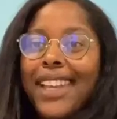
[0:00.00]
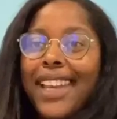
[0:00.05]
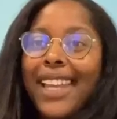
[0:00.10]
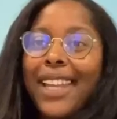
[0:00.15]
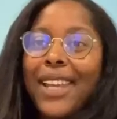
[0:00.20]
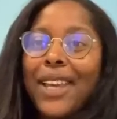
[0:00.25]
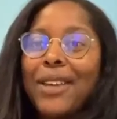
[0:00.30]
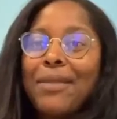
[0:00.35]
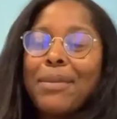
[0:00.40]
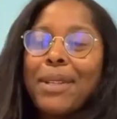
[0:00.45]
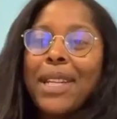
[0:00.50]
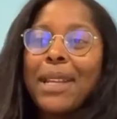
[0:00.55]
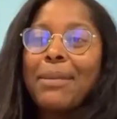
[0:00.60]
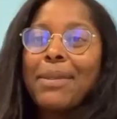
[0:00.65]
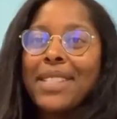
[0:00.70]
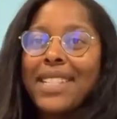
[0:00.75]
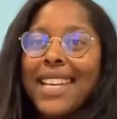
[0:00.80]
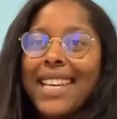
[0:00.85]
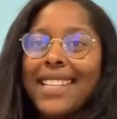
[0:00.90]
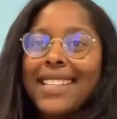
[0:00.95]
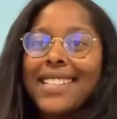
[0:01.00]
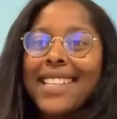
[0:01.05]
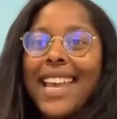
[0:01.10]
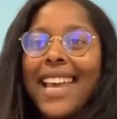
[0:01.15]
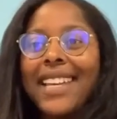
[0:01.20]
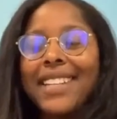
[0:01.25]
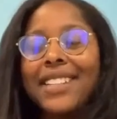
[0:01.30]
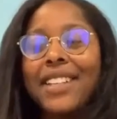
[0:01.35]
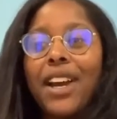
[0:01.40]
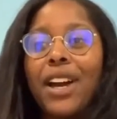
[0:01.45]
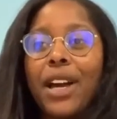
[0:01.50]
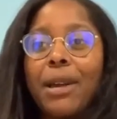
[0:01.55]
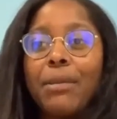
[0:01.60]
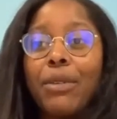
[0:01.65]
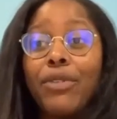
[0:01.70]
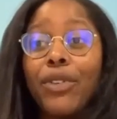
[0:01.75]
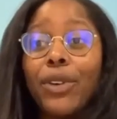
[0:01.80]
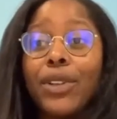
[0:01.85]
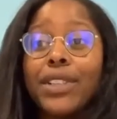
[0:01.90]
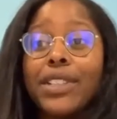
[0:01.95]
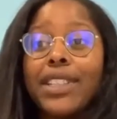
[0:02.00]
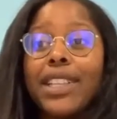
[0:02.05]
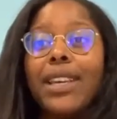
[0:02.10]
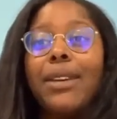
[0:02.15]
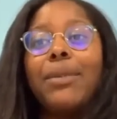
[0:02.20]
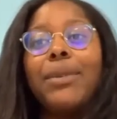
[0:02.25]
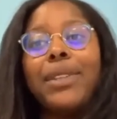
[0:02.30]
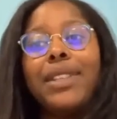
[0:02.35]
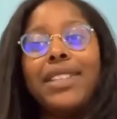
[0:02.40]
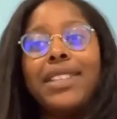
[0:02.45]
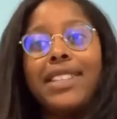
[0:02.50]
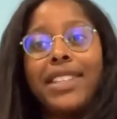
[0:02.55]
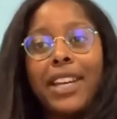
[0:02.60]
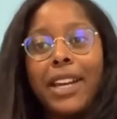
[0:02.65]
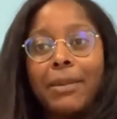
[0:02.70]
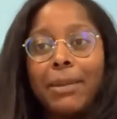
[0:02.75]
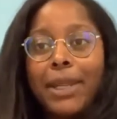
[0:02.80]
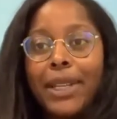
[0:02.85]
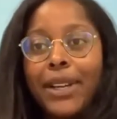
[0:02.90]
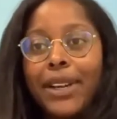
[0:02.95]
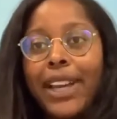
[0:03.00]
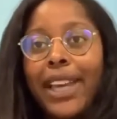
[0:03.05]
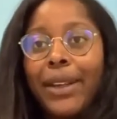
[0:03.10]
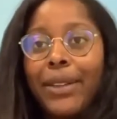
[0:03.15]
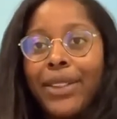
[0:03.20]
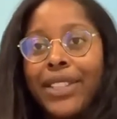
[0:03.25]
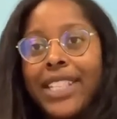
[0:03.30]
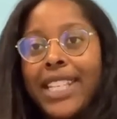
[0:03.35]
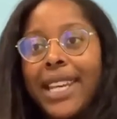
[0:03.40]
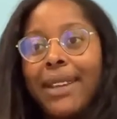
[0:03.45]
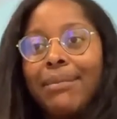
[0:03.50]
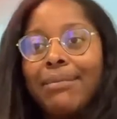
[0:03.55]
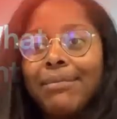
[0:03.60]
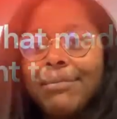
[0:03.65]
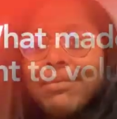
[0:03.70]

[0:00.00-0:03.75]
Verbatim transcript: Hello, my name's Naz and I'm a volunteer with the CIPR Health Team.